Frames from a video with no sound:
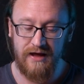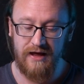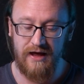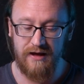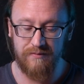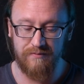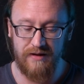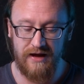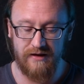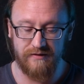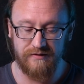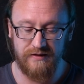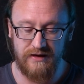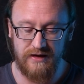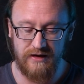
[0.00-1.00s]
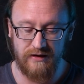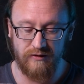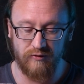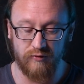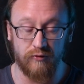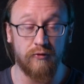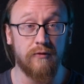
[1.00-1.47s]
It made the
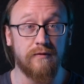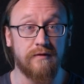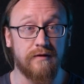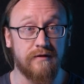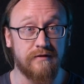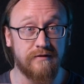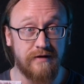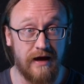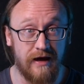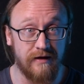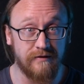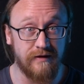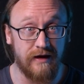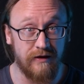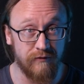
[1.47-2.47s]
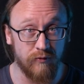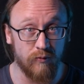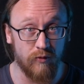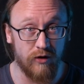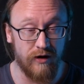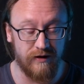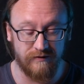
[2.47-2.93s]
grooves in the stairs even
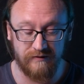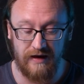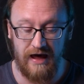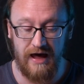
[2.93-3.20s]
worse,